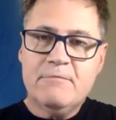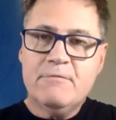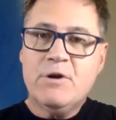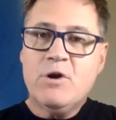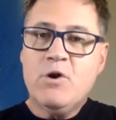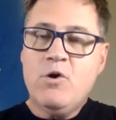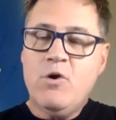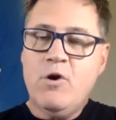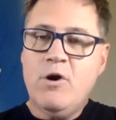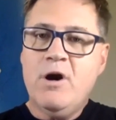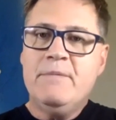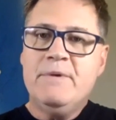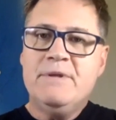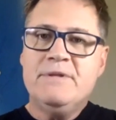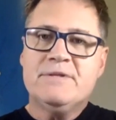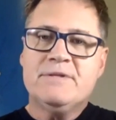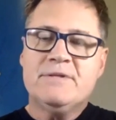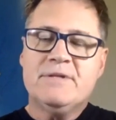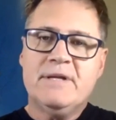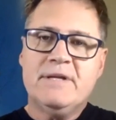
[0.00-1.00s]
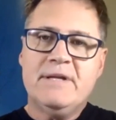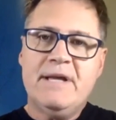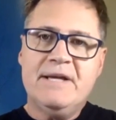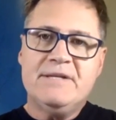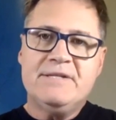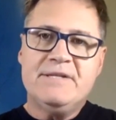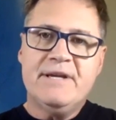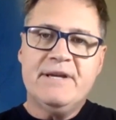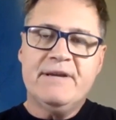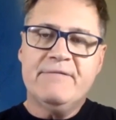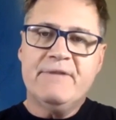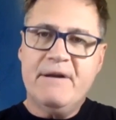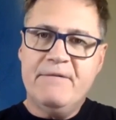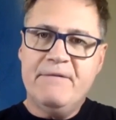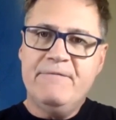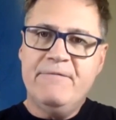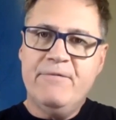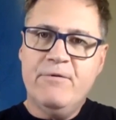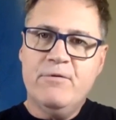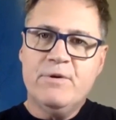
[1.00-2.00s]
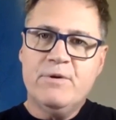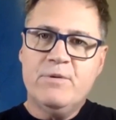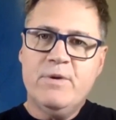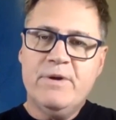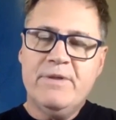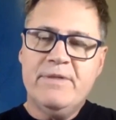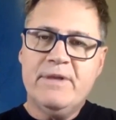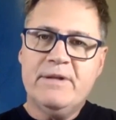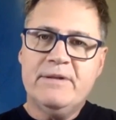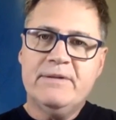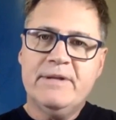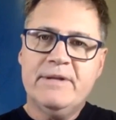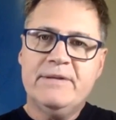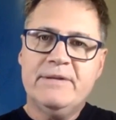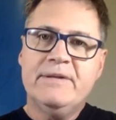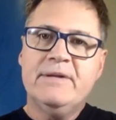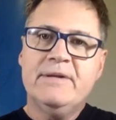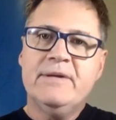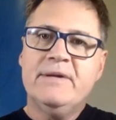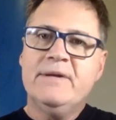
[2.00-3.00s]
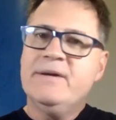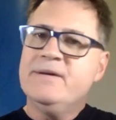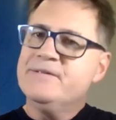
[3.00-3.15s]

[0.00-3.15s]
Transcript: requirements that ASIC have come forward with, that